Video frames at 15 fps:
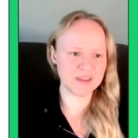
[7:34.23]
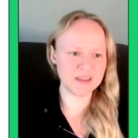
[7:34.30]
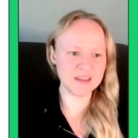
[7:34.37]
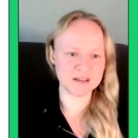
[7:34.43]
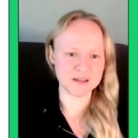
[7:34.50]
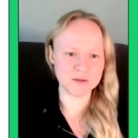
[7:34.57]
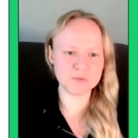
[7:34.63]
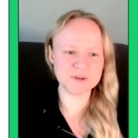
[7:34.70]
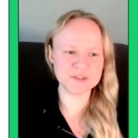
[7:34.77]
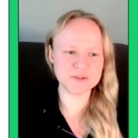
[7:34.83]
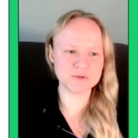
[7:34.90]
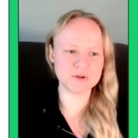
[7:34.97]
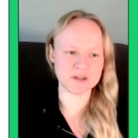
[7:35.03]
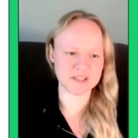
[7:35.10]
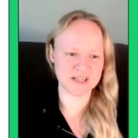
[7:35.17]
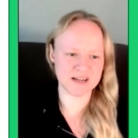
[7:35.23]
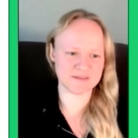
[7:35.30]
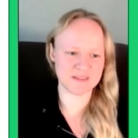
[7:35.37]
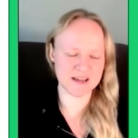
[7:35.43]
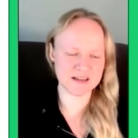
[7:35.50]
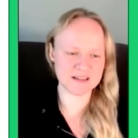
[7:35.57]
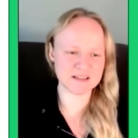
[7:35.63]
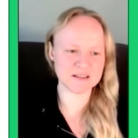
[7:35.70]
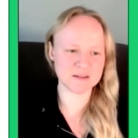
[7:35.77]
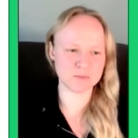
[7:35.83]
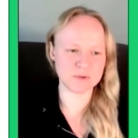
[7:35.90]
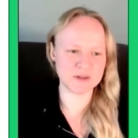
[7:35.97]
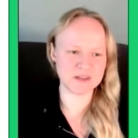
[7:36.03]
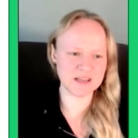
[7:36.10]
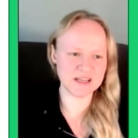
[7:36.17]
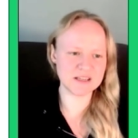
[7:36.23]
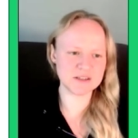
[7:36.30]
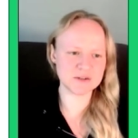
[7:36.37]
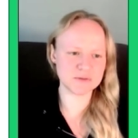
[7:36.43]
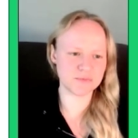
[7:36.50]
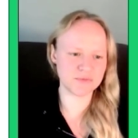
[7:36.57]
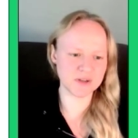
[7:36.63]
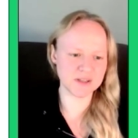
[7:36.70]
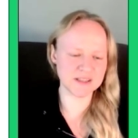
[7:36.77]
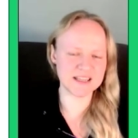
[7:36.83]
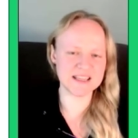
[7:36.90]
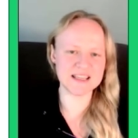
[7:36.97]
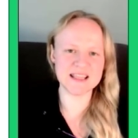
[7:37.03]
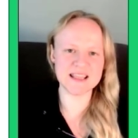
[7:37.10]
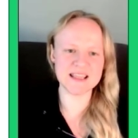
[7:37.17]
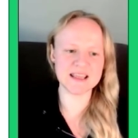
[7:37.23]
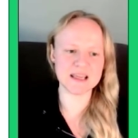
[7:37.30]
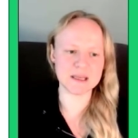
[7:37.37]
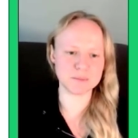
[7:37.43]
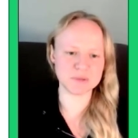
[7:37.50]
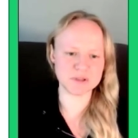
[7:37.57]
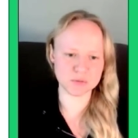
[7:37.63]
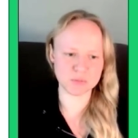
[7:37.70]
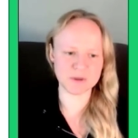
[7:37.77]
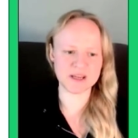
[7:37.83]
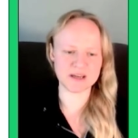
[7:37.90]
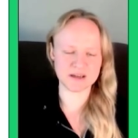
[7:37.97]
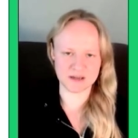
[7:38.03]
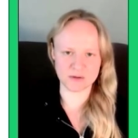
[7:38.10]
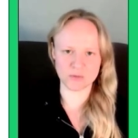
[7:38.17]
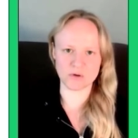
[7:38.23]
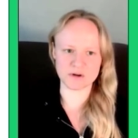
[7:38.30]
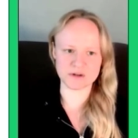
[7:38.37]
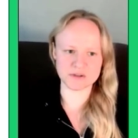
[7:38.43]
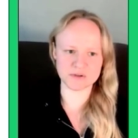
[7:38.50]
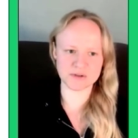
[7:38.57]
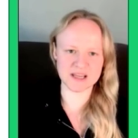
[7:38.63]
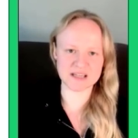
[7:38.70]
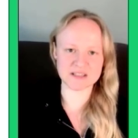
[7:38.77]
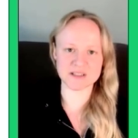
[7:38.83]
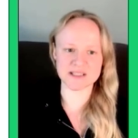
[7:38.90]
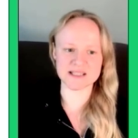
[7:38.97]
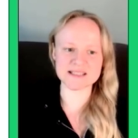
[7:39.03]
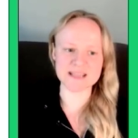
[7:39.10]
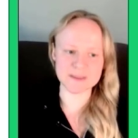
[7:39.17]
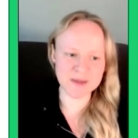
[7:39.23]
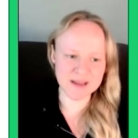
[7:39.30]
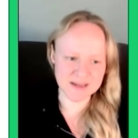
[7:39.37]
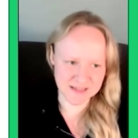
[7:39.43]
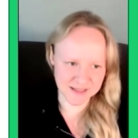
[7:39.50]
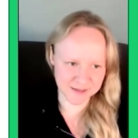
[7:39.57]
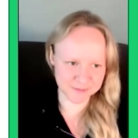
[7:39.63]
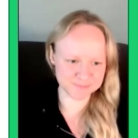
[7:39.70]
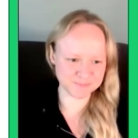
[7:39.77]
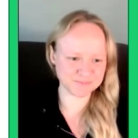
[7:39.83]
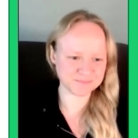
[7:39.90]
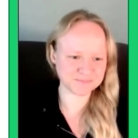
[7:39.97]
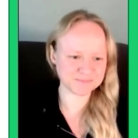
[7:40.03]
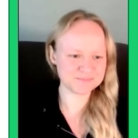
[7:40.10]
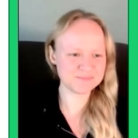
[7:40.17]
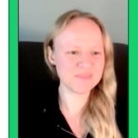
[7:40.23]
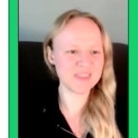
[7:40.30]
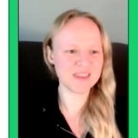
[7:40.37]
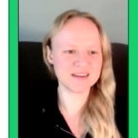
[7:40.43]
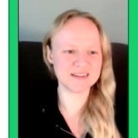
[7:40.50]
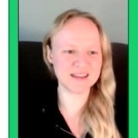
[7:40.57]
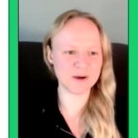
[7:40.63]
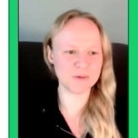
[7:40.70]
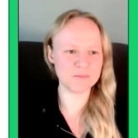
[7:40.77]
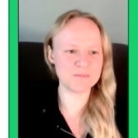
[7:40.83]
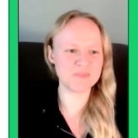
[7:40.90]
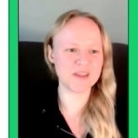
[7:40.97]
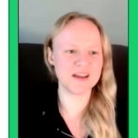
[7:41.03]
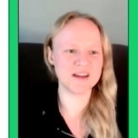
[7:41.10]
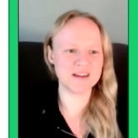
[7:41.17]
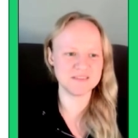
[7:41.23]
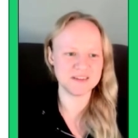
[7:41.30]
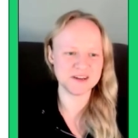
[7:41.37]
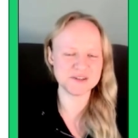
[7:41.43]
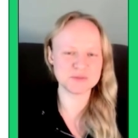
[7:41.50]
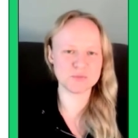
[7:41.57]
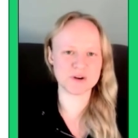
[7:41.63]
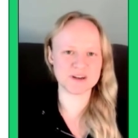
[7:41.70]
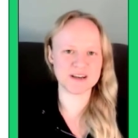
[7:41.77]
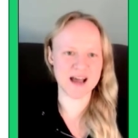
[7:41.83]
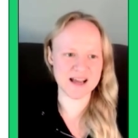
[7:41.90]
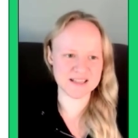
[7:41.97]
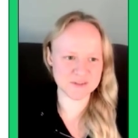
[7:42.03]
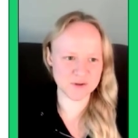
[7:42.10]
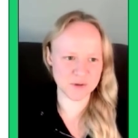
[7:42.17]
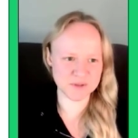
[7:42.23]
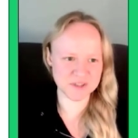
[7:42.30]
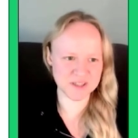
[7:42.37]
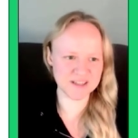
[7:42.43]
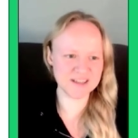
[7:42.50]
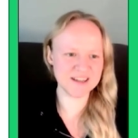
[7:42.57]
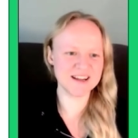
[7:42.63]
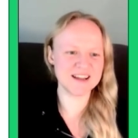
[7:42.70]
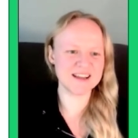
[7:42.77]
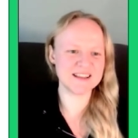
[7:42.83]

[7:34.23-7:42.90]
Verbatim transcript: Here we do not have that, so we need to fill the E in between in order to get to the same ending. Now, there is one last option,